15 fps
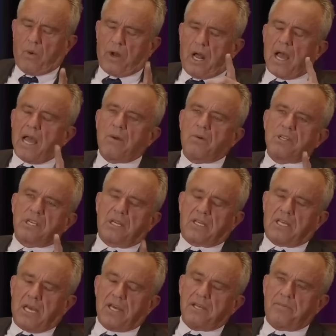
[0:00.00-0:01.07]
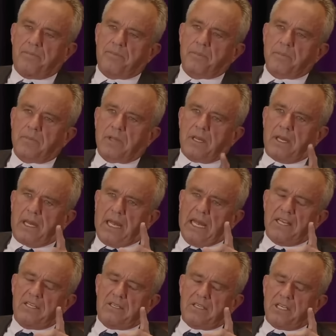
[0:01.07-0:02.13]
When I was a kid,
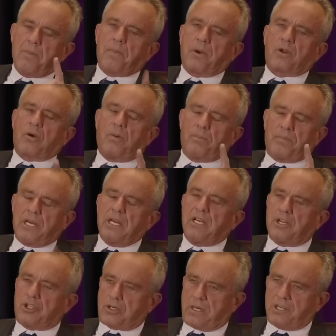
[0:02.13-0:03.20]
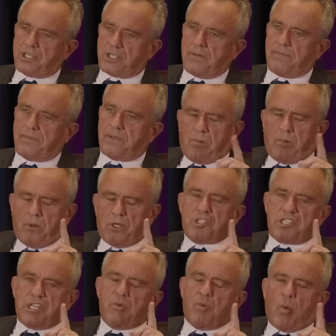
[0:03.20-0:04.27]
a typical pediatrician would
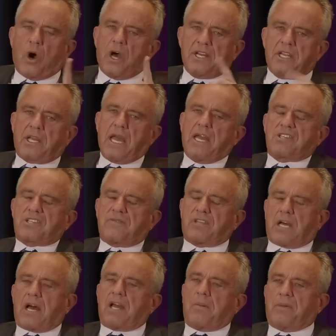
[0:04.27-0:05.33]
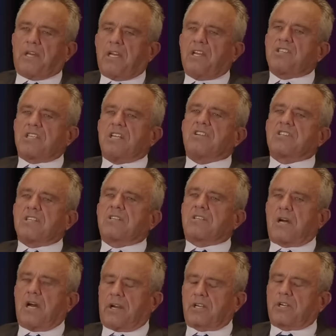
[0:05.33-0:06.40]
see one case of diabetes in his
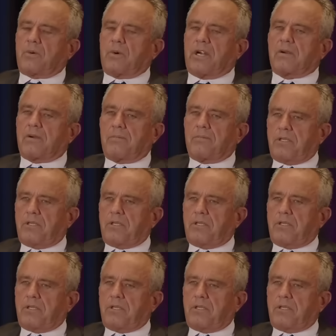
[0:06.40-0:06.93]
entire career.